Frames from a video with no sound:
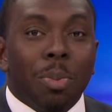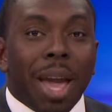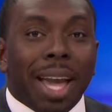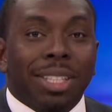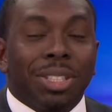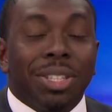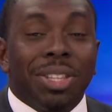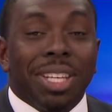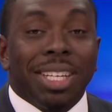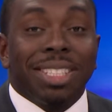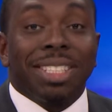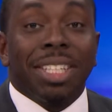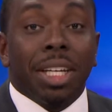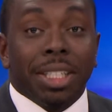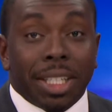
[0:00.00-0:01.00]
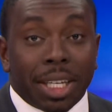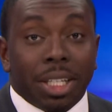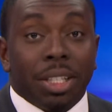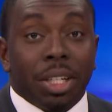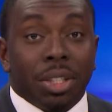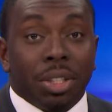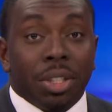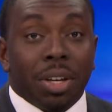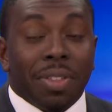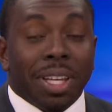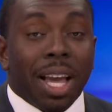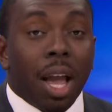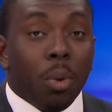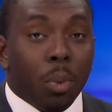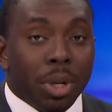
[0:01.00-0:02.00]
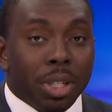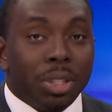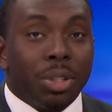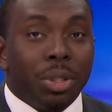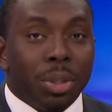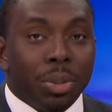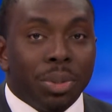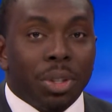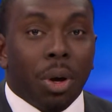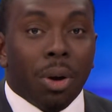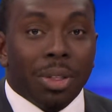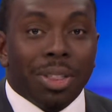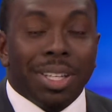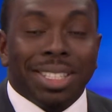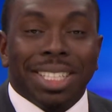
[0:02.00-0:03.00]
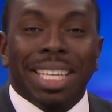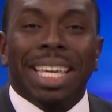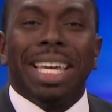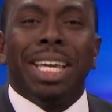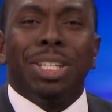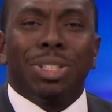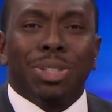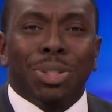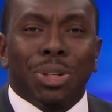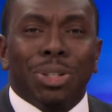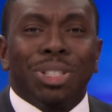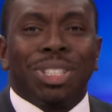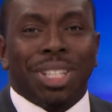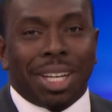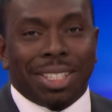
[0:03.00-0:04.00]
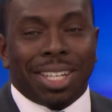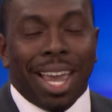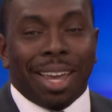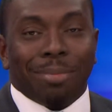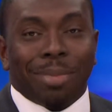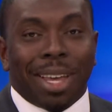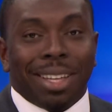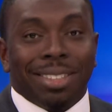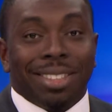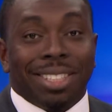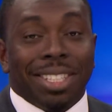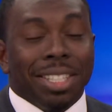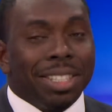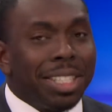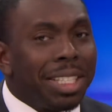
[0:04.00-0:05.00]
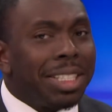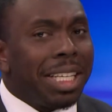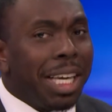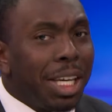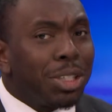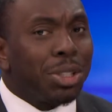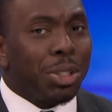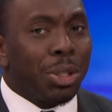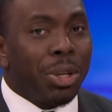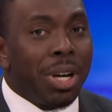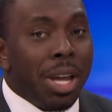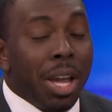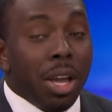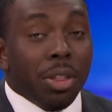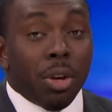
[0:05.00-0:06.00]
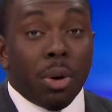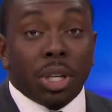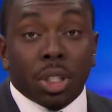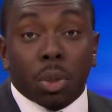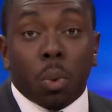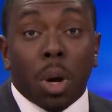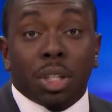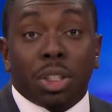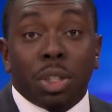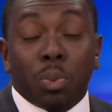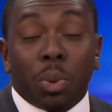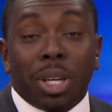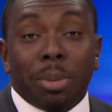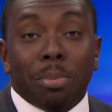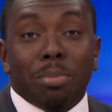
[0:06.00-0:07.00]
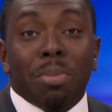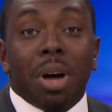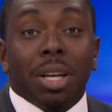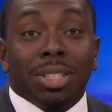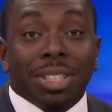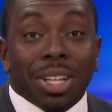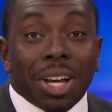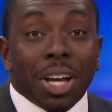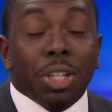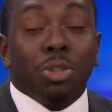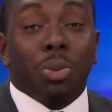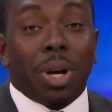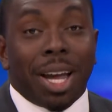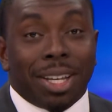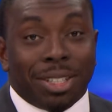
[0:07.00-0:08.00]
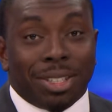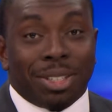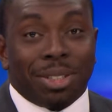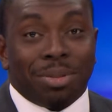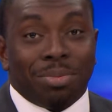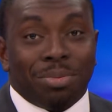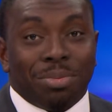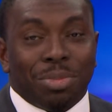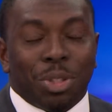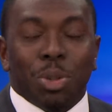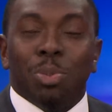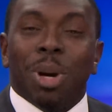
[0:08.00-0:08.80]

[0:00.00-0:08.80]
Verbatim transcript: back to the Sunday edition of the Eyewitness News on this Easter Sunday. And since it's Easter, there is a question we must address. Do